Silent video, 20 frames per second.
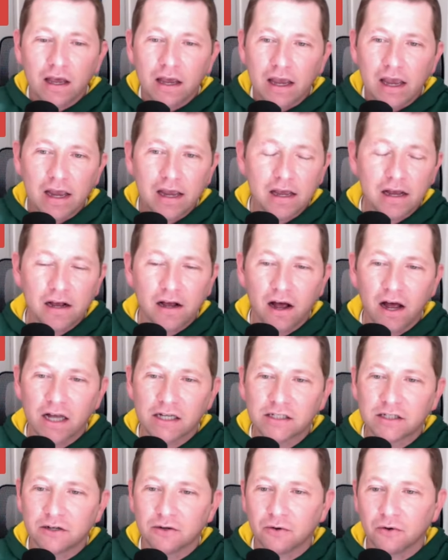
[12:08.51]
it could
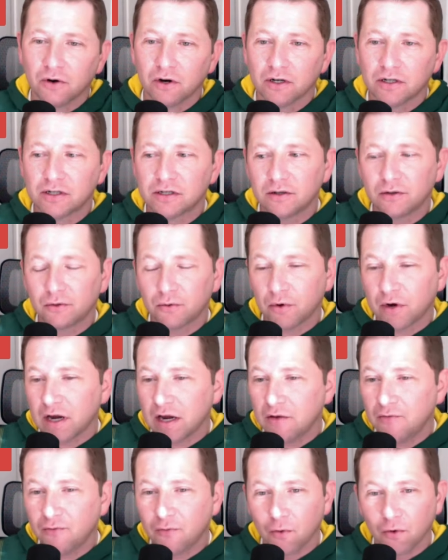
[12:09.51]
cost a horse
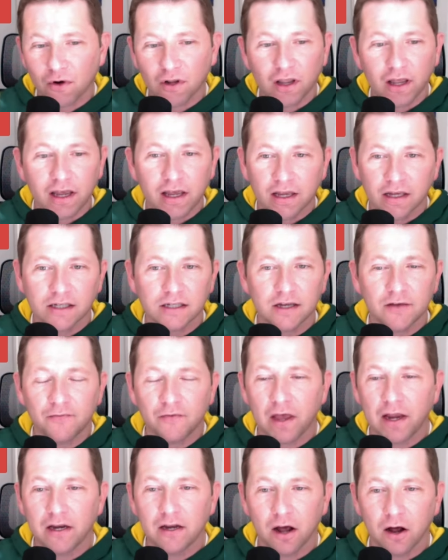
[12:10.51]
3-4 lengths if
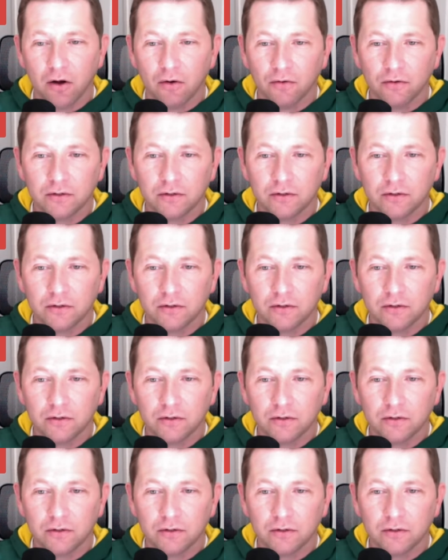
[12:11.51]
they don't